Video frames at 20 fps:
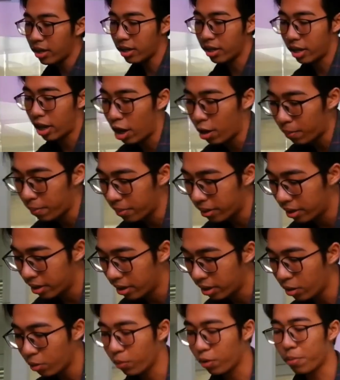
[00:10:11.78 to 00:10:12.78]
step
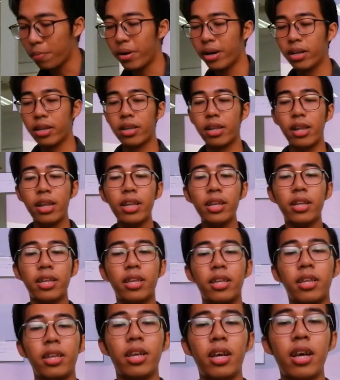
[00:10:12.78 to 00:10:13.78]
is we must
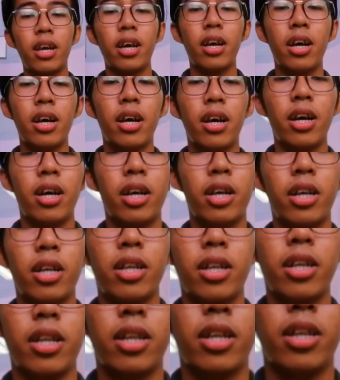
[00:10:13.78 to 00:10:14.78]
list
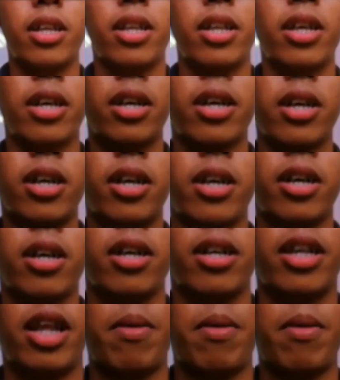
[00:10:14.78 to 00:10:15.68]
the